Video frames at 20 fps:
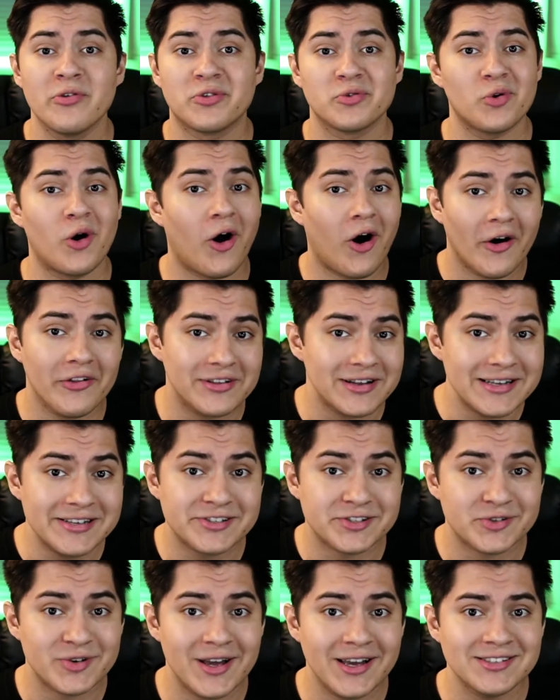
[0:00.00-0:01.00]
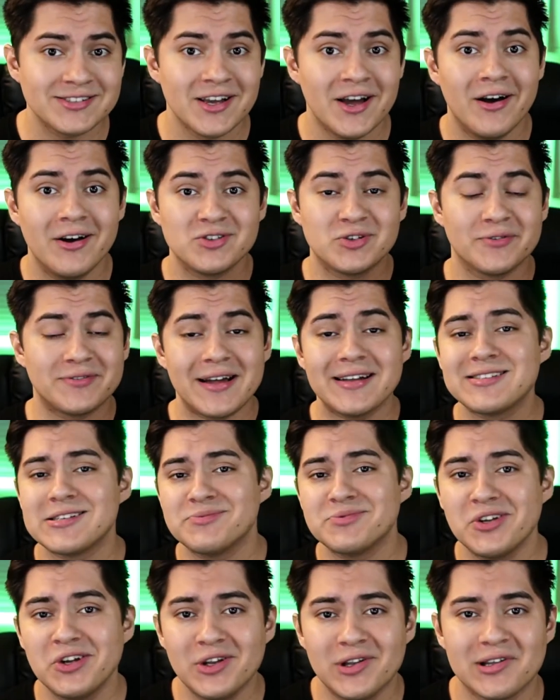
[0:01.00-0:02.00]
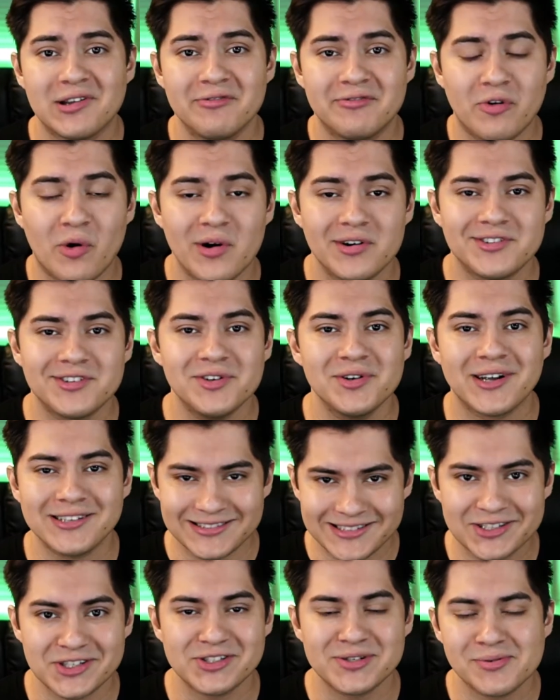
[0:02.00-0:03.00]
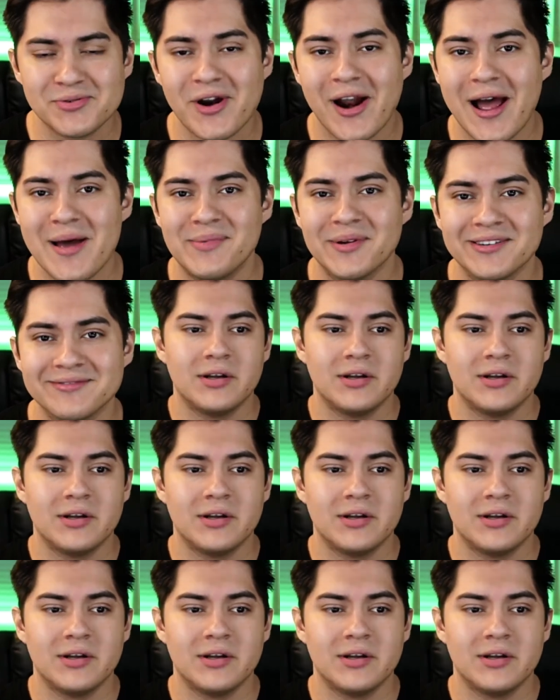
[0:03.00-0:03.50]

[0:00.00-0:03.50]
through all the Easter eggs. So if that's something you're looking forward to, consider subscribing.